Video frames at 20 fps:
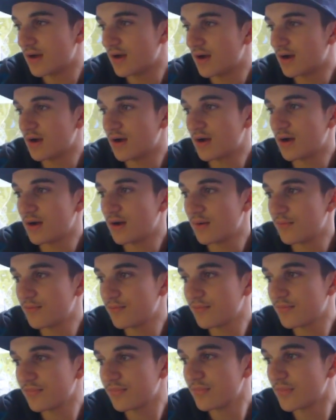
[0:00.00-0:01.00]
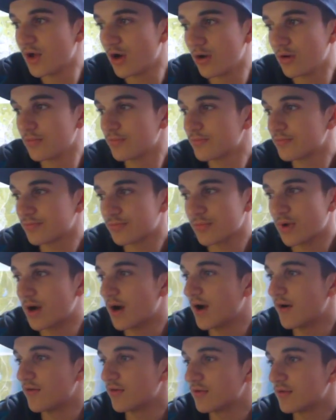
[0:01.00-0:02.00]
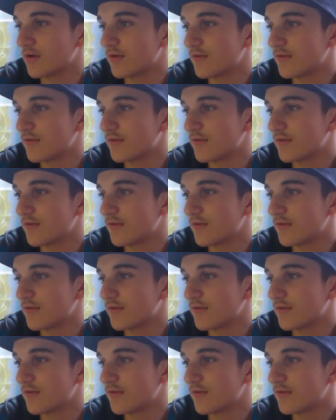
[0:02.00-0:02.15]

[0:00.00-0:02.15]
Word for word: Um, no, no, I haven't.